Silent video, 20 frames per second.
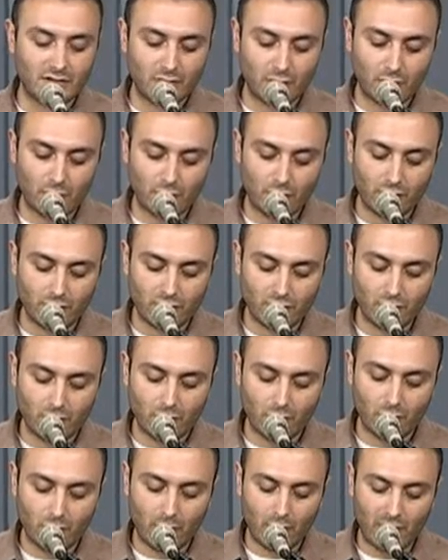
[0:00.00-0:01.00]
to those
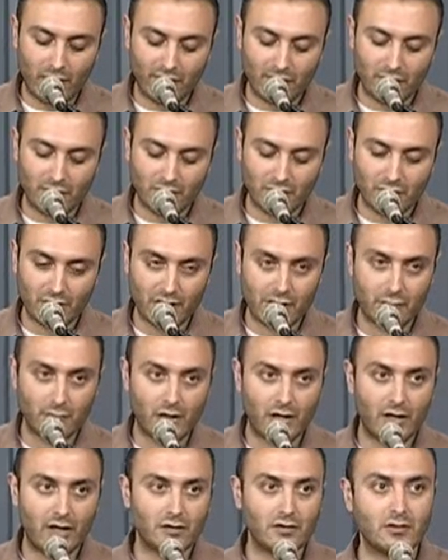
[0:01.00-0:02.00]
who have been trained
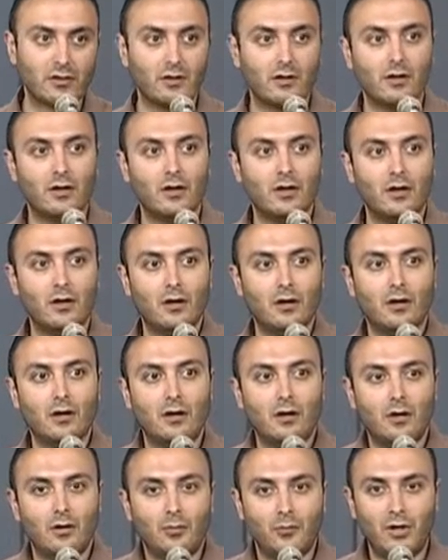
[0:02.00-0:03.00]
by it.
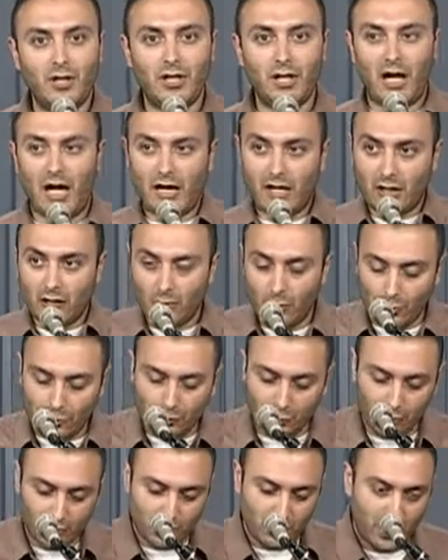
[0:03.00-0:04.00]
Meaning, I can go
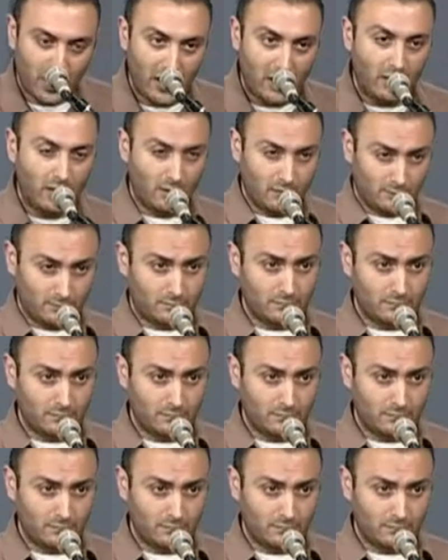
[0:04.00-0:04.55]
through a trial,